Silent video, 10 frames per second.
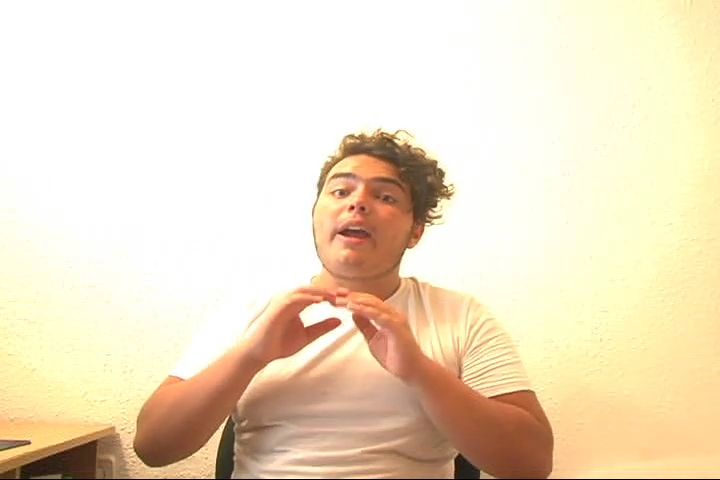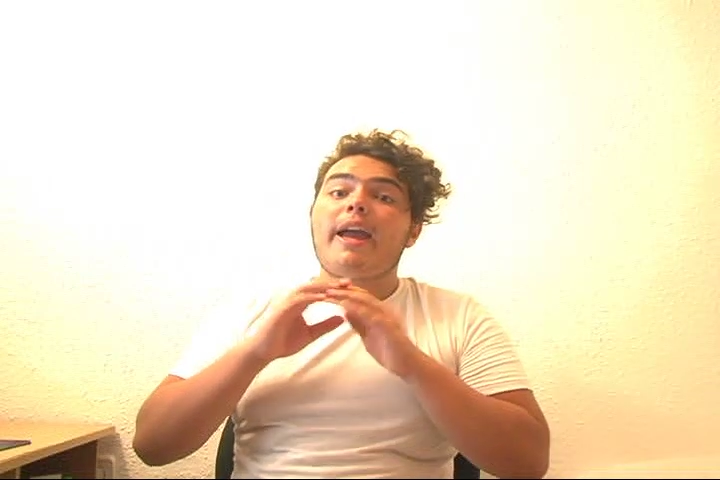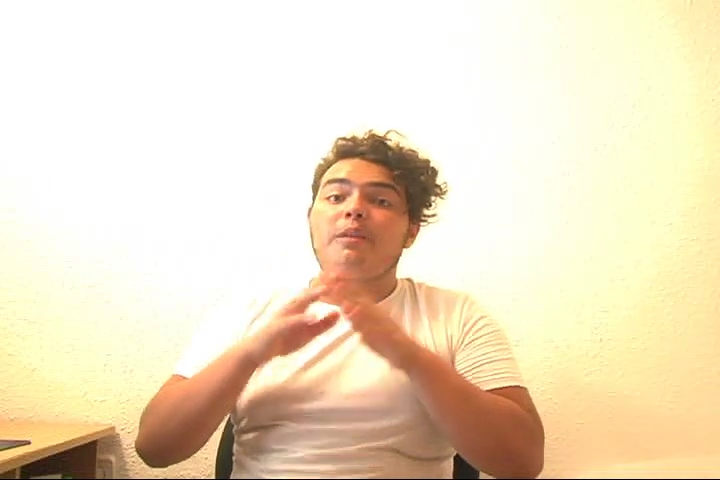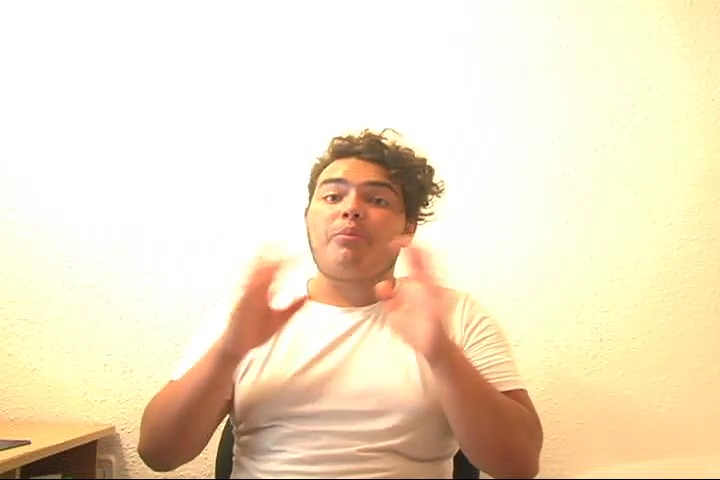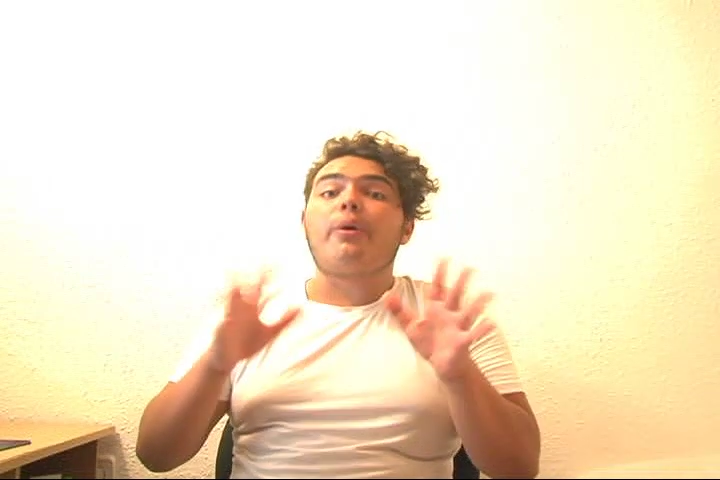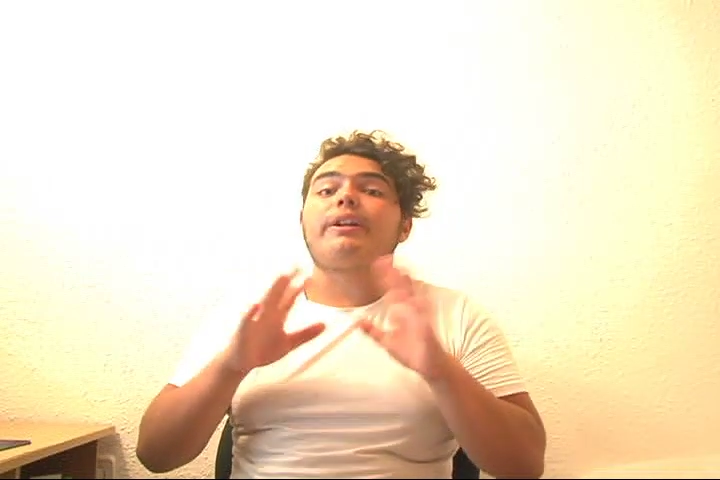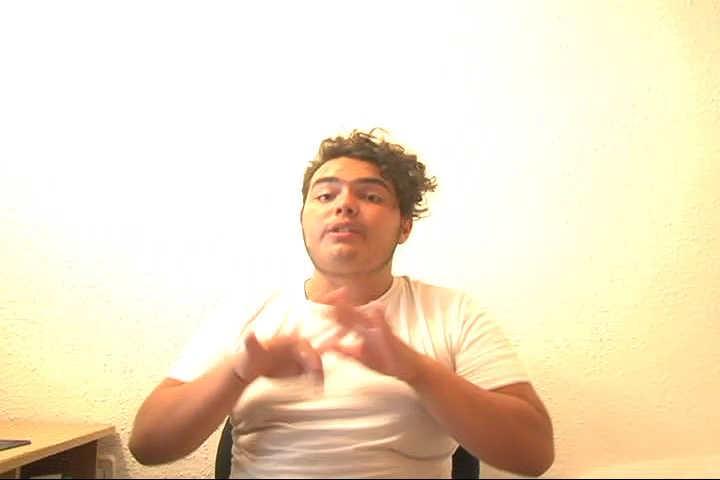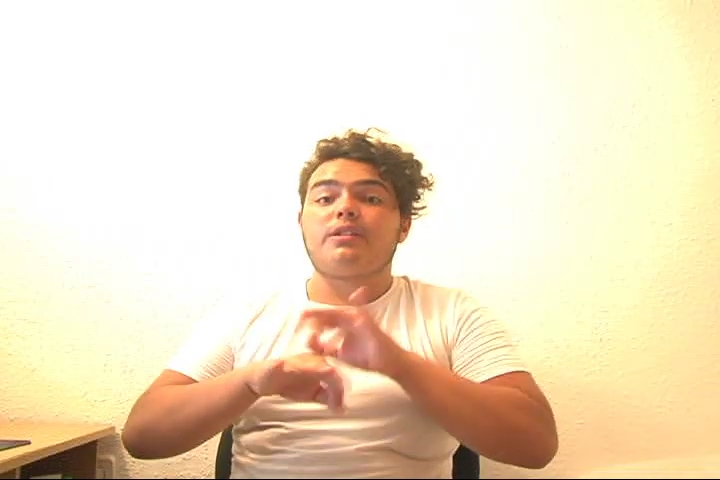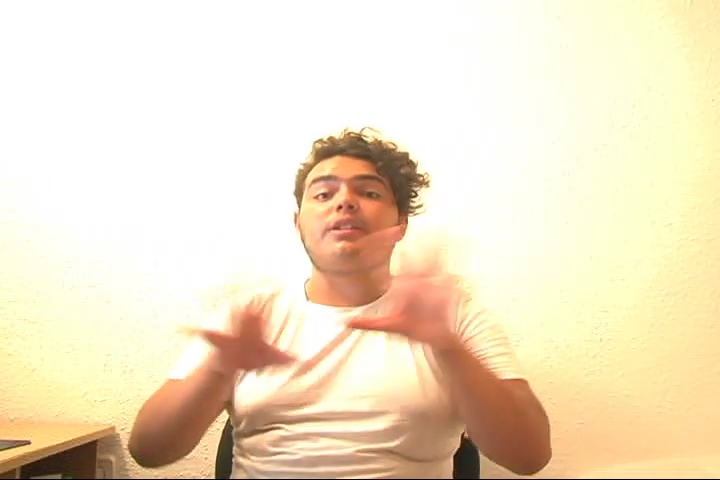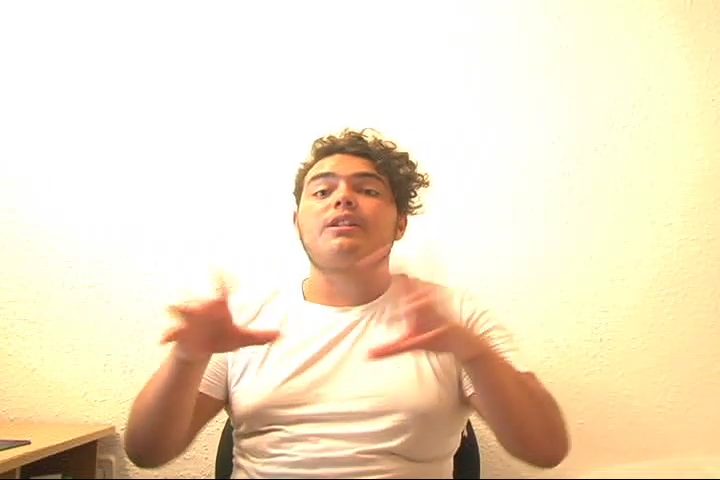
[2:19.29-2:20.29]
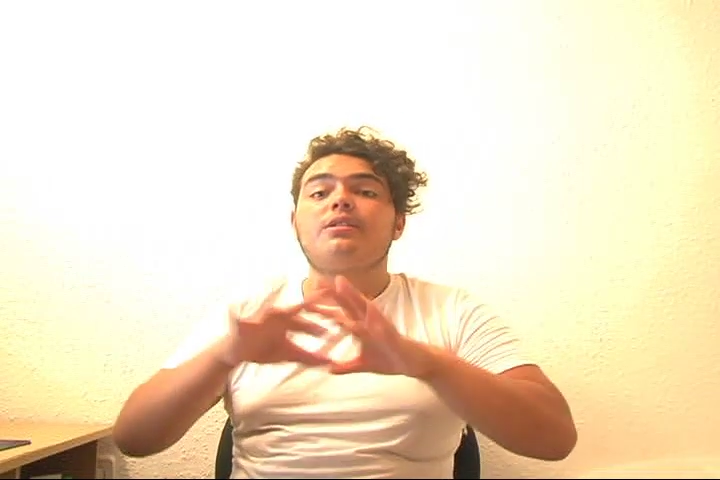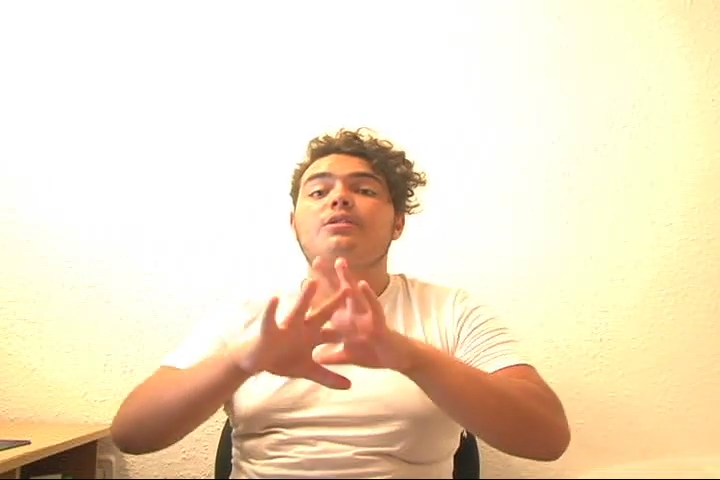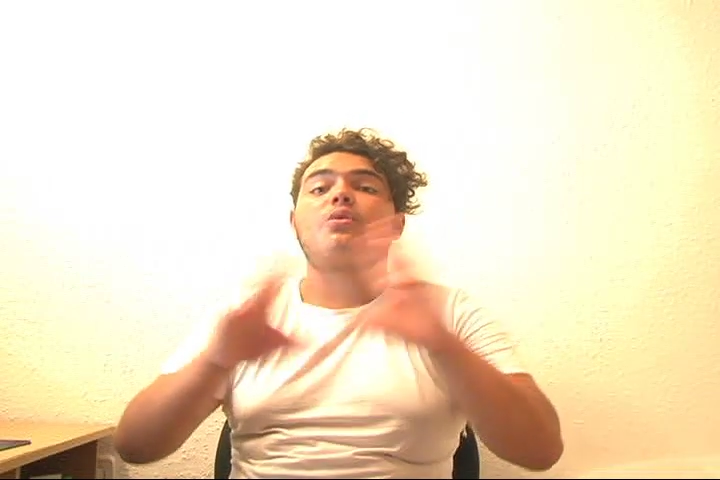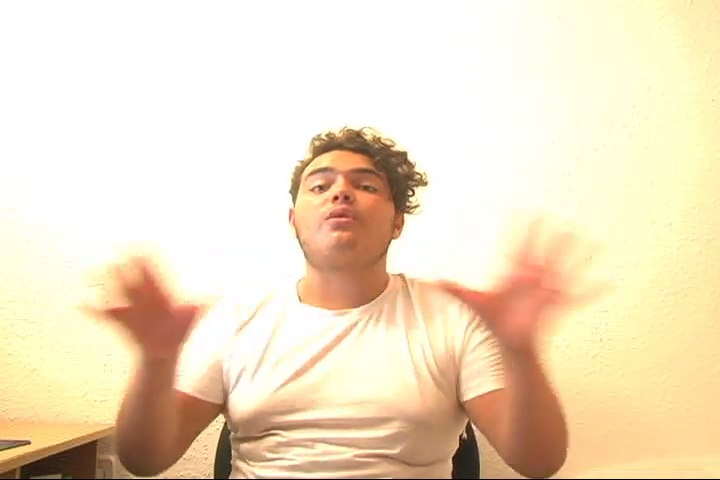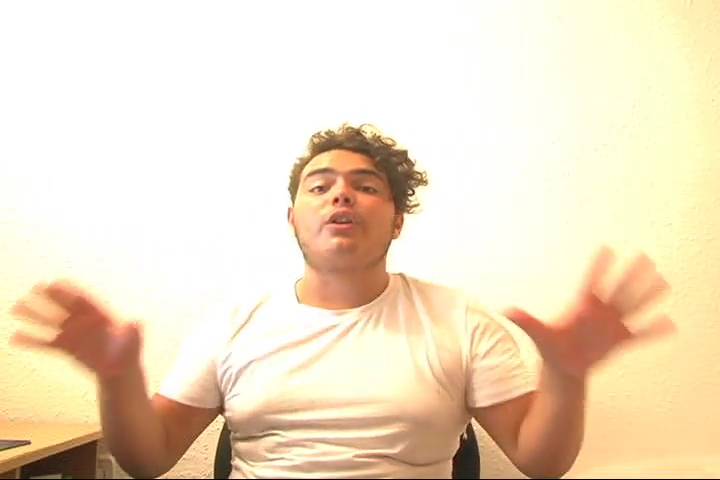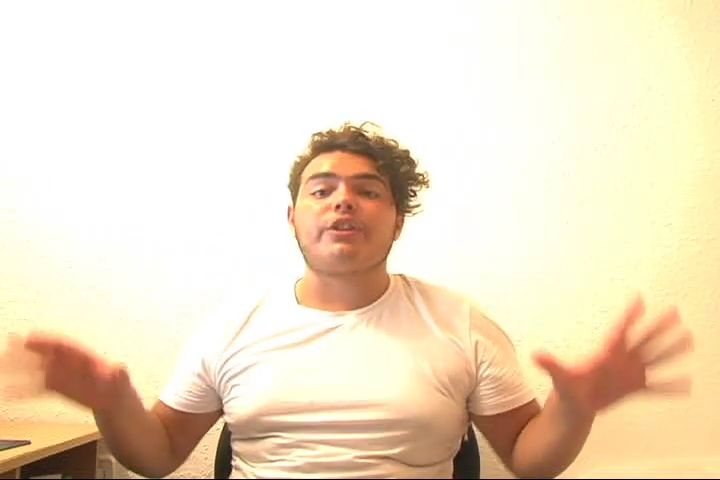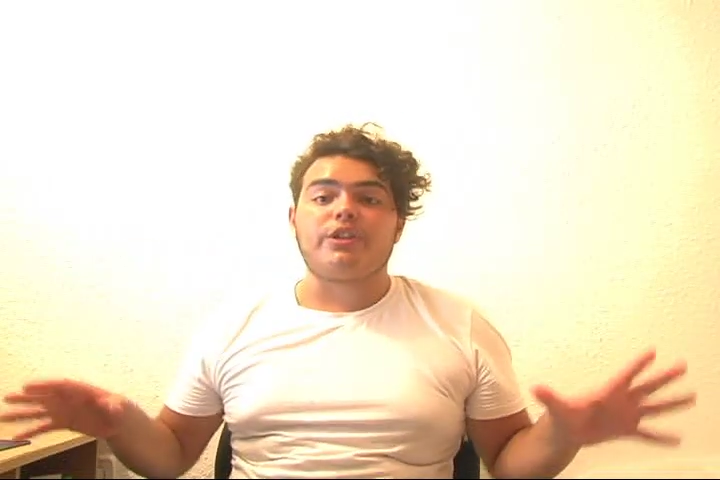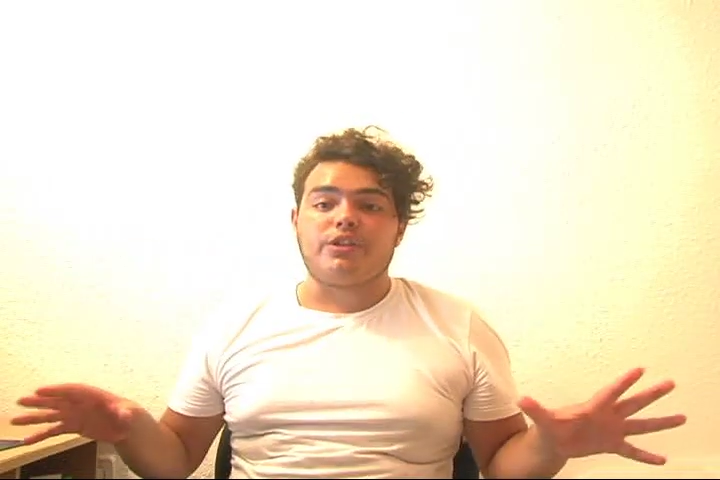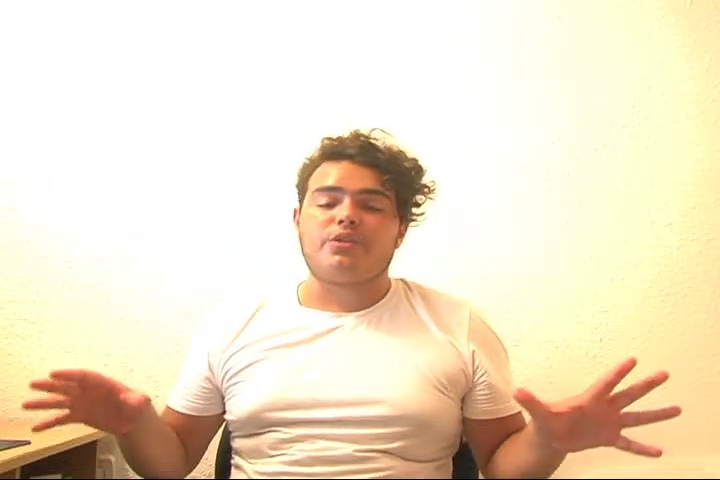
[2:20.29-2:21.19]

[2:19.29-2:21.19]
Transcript: and important to the season's overarching